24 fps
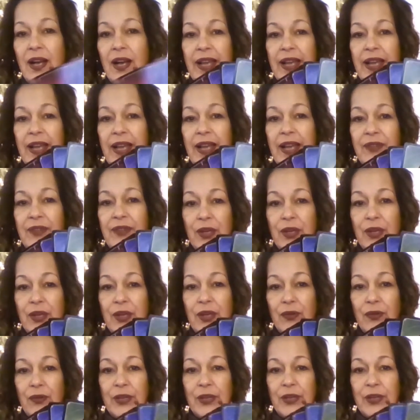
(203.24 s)
a video
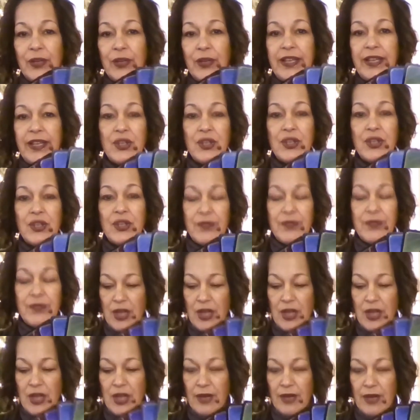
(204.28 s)
for each of the
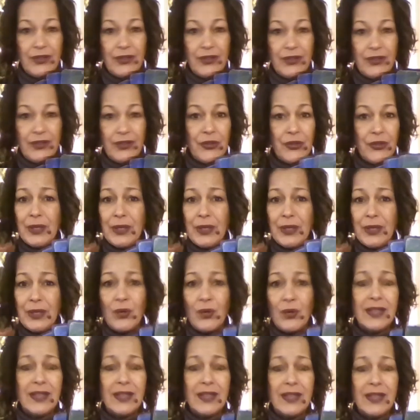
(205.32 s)
chakras. There'll be
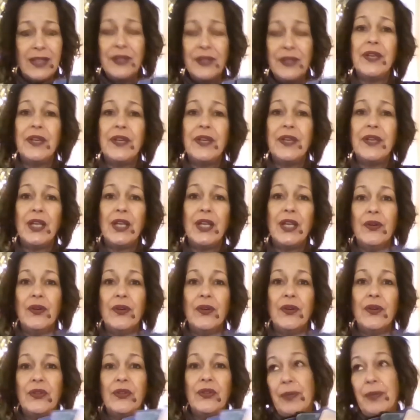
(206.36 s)
quick little
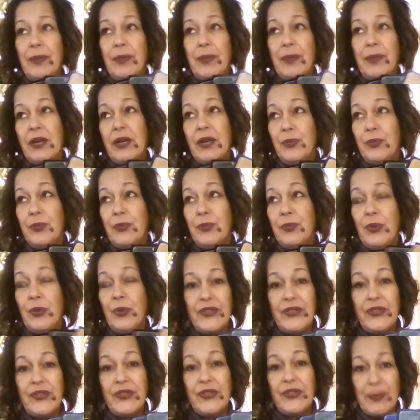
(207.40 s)
videos. I'll pair it up
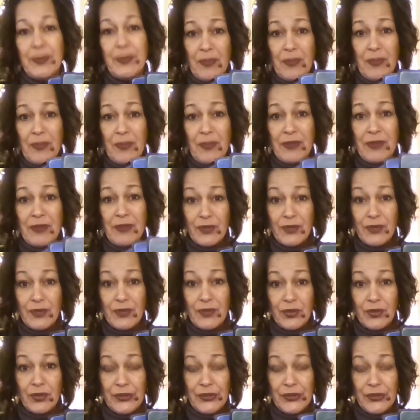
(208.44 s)
with some of my favorite
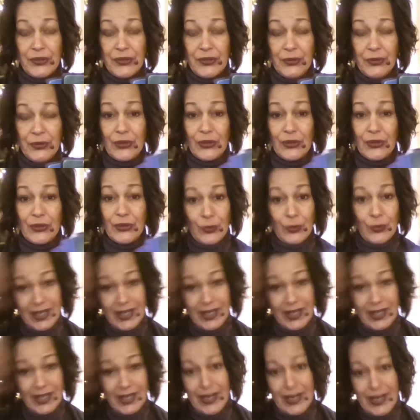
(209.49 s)
crystals so that we
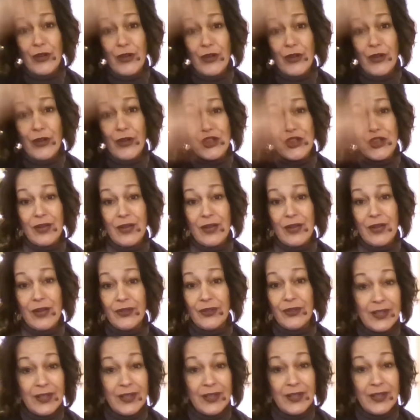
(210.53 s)
can get our
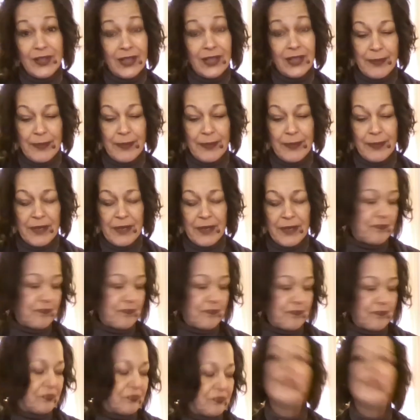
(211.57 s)
chakras in alignment.
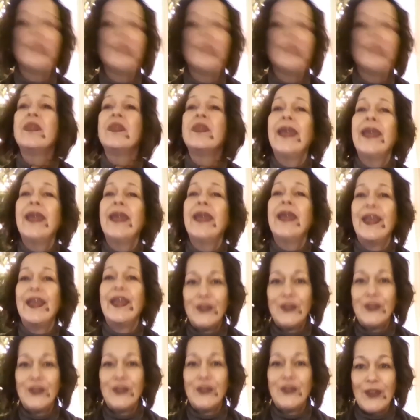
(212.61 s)
And
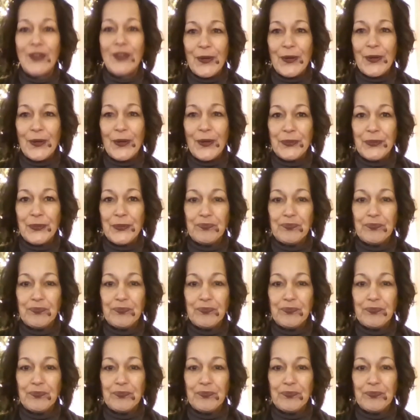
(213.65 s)
so